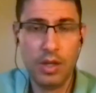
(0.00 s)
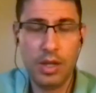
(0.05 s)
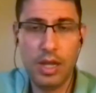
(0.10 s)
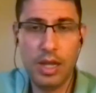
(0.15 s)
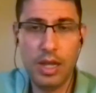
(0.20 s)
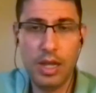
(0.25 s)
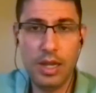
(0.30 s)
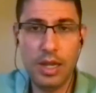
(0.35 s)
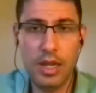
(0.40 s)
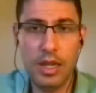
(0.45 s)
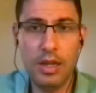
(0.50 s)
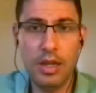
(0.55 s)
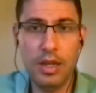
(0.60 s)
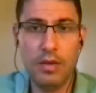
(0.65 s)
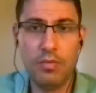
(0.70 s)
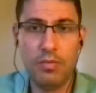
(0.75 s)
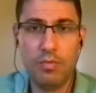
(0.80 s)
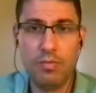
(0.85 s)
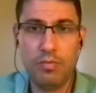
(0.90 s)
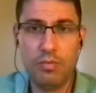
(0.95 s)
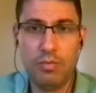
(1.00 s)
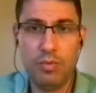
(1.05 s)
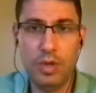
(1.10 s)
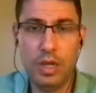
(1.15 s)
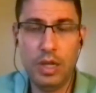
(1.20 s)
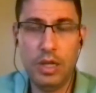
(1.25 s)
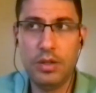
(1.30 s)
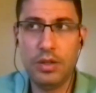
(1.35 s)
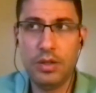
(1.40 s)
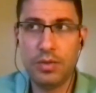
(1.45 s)
it it it
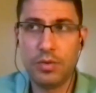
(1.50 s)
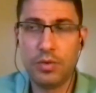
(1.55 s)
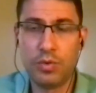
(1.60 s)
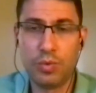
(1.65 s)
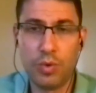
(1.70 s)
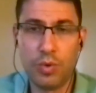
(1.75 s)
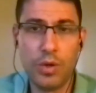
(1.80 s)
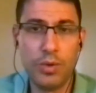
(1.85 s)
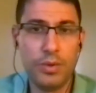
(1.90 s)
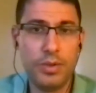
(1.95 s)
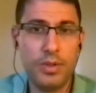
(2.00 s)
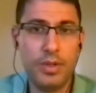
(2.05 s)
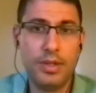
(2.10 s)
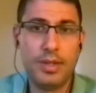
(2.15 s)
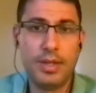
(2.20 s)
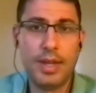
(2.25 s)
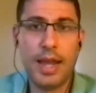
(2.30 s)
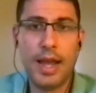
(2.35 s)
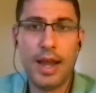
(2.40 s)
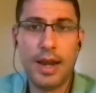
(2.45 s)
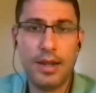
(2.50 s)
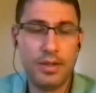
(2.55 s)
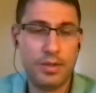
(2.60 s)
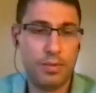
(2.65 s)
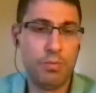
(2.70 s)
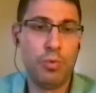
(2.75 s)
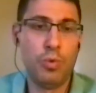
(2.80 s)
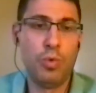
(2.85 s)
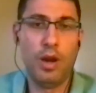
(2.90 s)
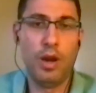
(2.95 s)
it just grows the status
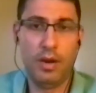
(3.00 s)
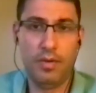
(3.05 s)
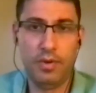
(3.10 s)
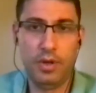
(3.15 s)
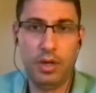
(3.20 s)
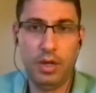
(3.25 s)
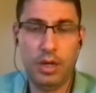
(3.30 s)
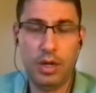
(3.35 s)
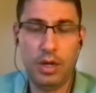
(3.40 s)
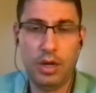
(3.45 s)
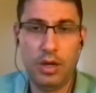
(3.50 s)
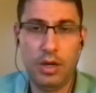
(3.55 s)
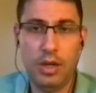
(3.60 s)
more every year.